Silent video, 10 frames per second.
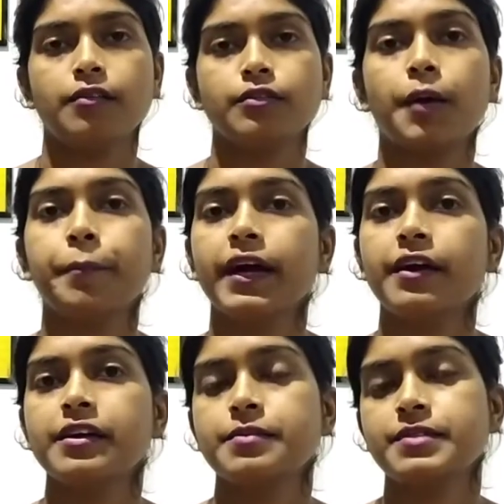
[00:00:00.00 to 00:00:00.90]

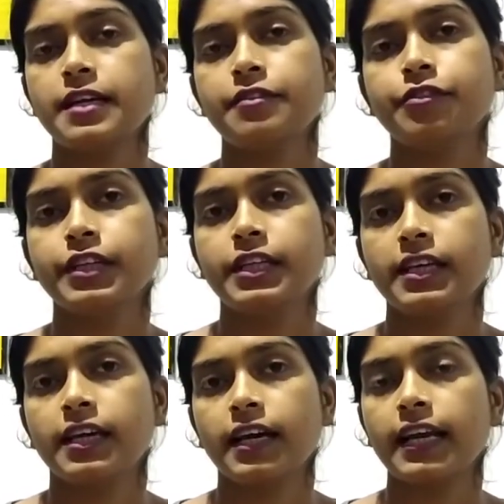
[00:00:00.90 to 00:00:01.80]
compare himself with
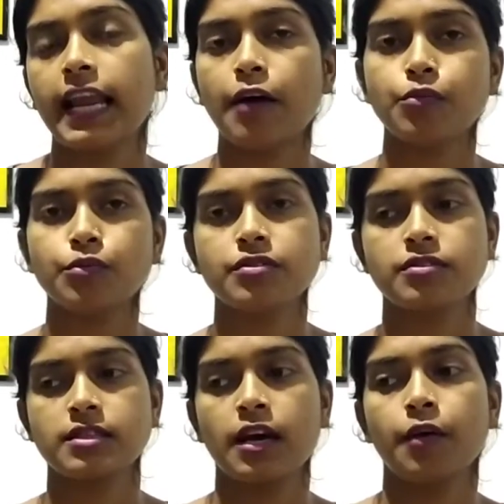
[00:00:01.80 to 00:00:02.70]
clouds,